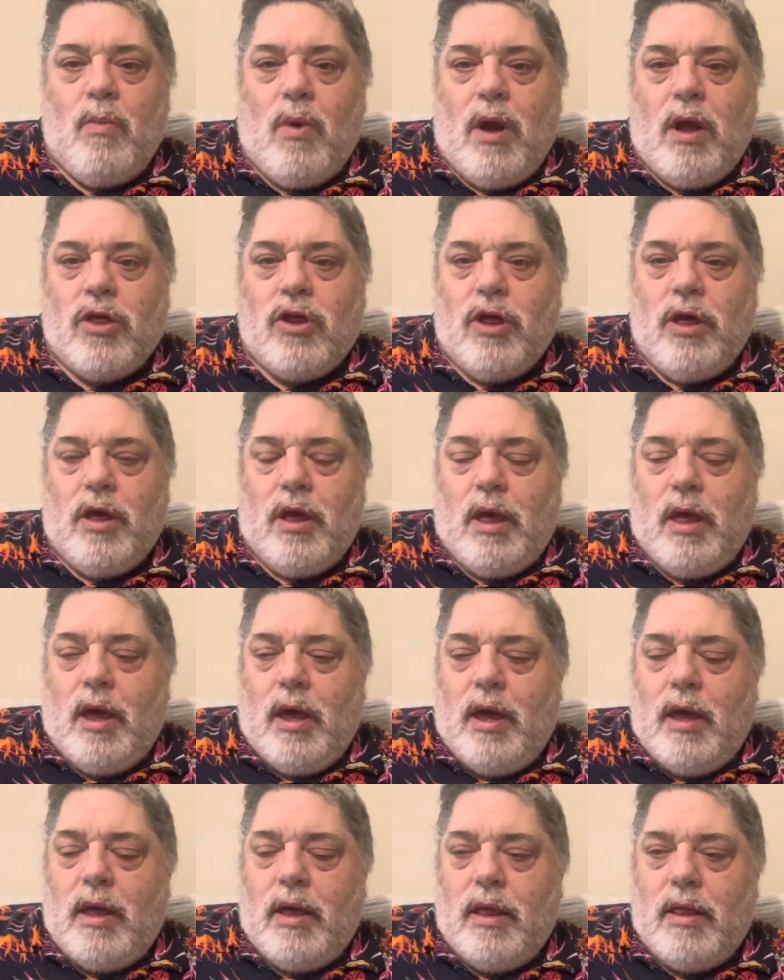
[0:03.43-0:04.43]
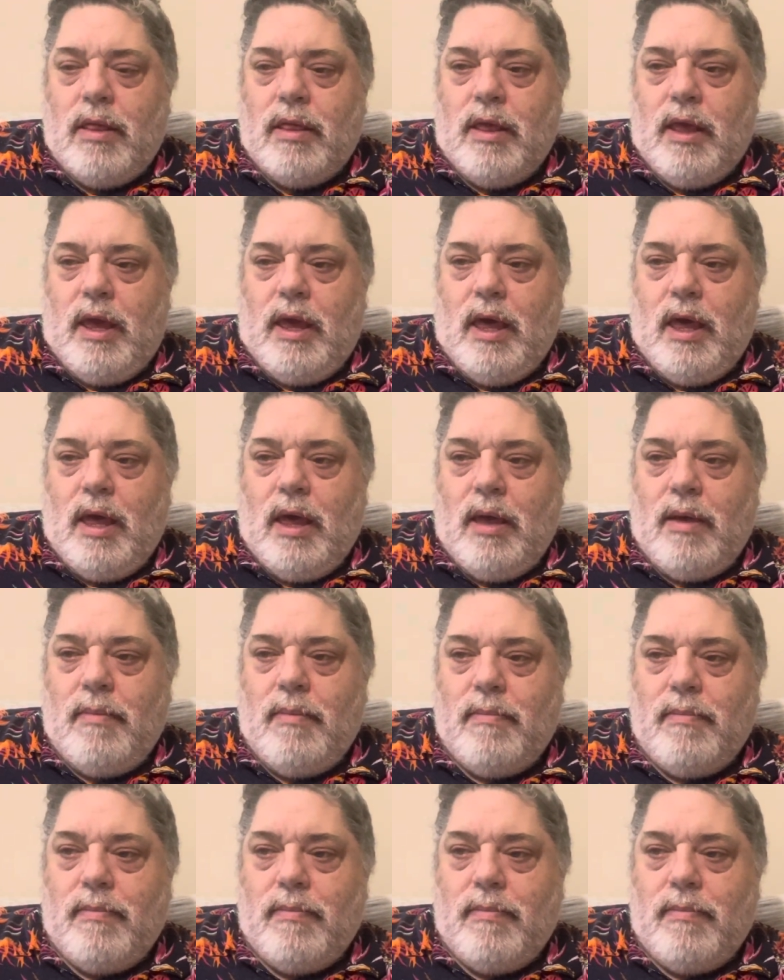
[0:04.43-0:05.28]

watching uh, the uh,